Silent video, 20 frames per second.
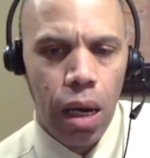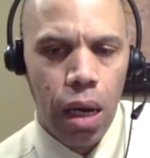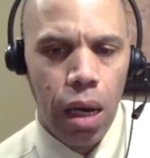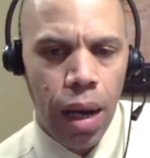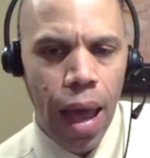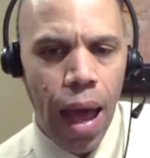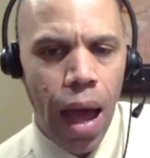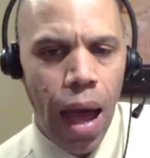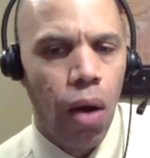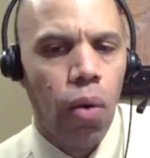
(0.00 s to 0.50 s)

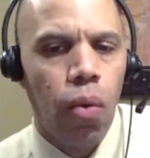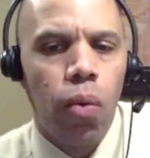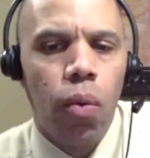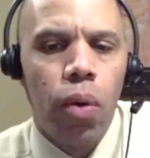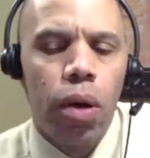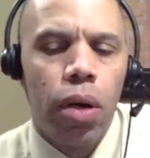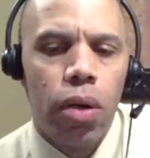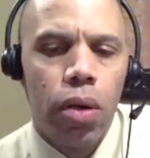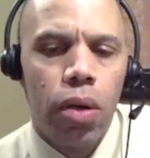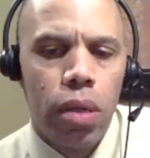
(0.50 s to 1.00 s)
now,
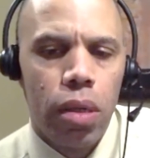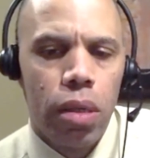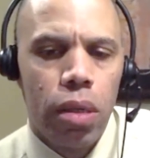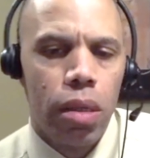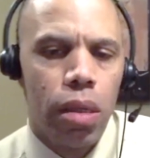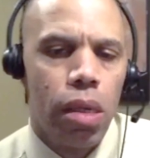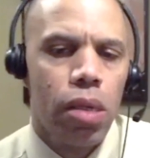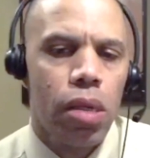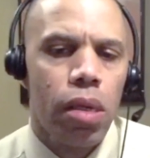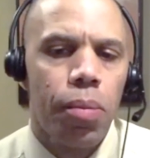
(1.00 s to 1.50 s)
what are
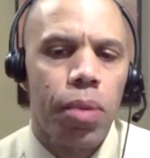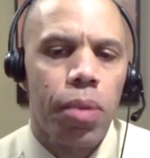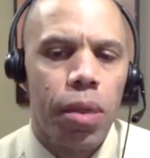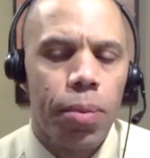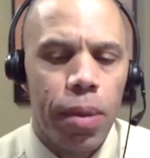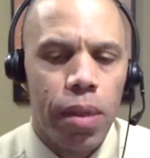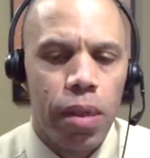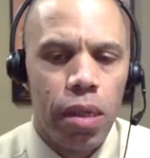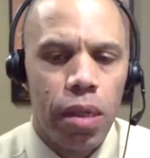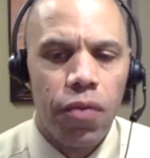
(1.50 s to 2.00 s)
some
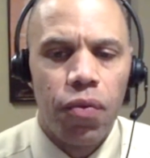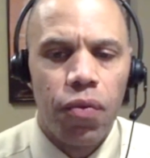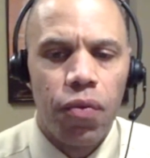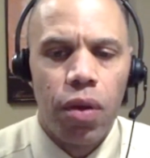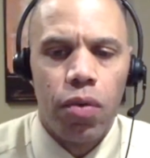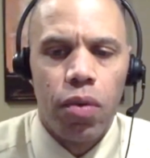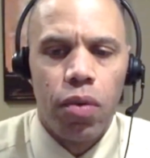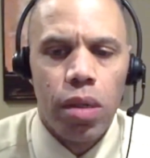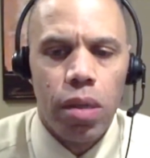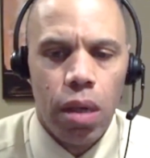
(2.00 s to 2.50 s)
specific
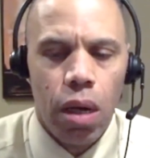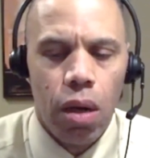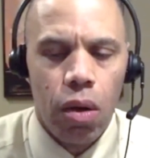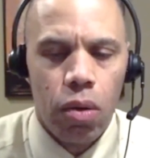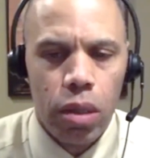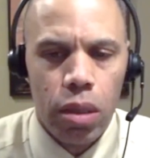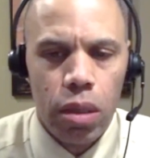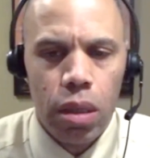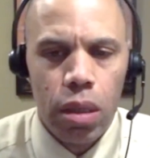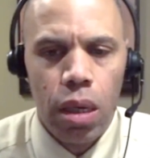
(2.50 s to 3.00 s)

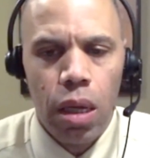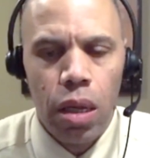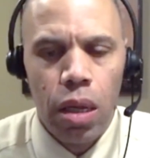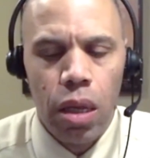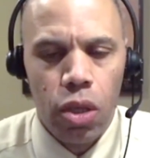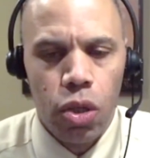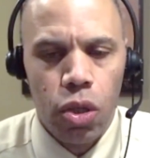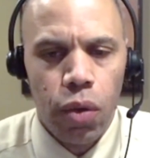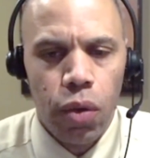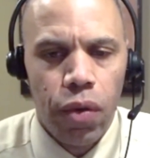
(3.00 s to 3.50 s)
results
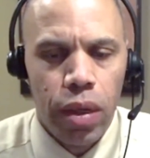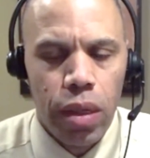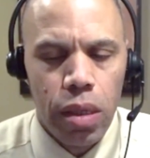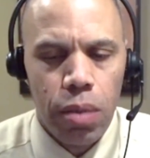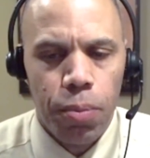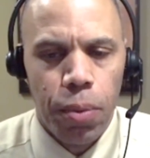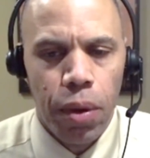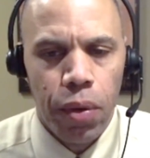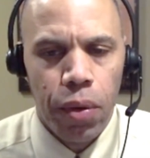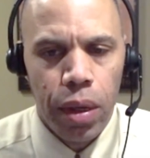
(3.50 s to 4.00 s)
that you
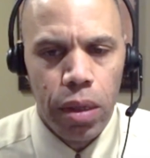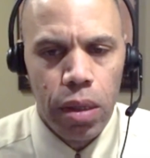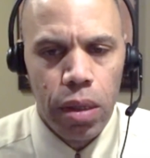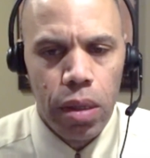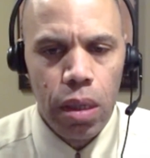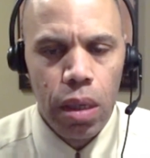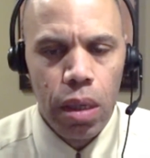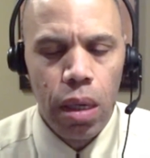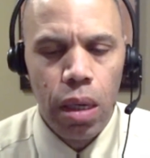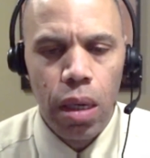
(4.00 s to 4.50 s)

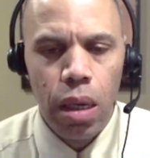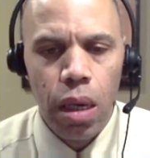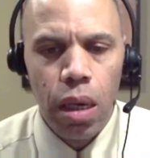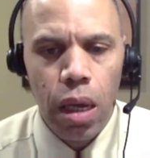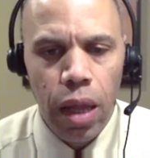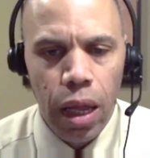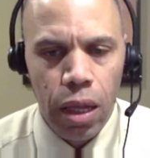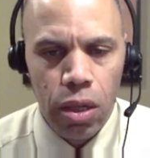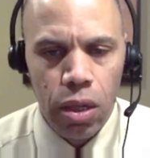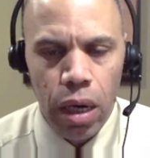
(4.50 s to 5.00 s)
experience
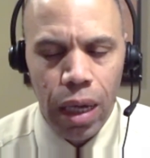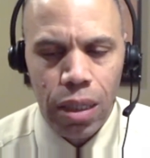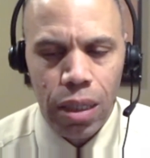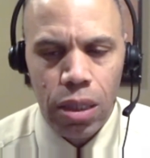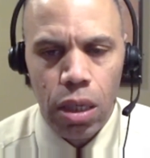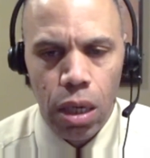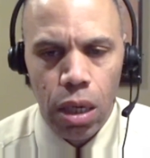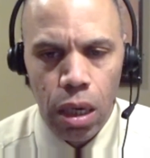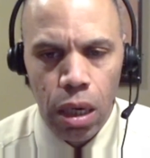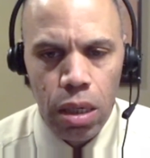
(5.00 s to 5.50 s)
that you like to
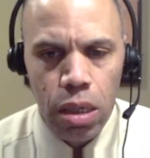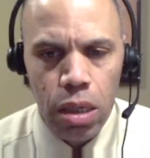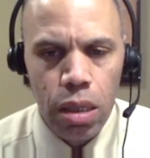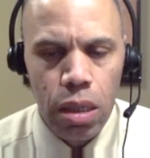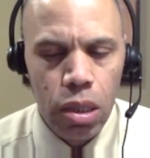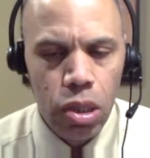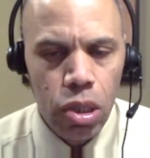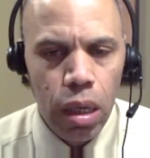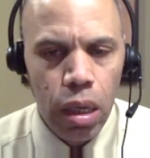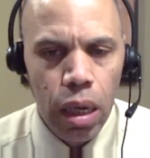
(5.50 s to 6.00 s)
list
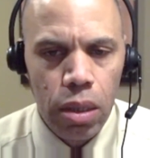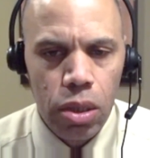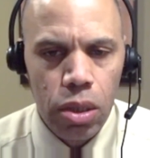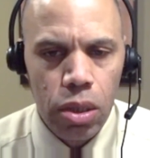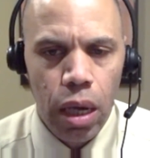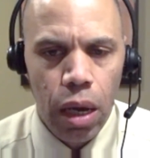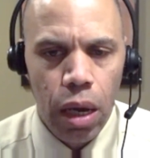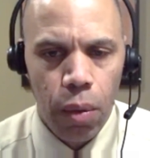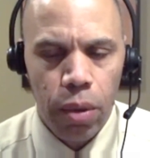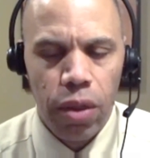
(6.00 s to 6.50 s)
and
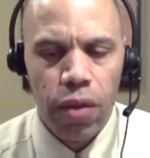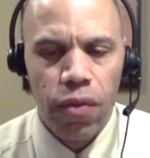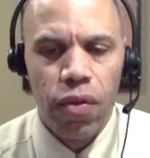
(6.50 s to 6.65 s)
share with the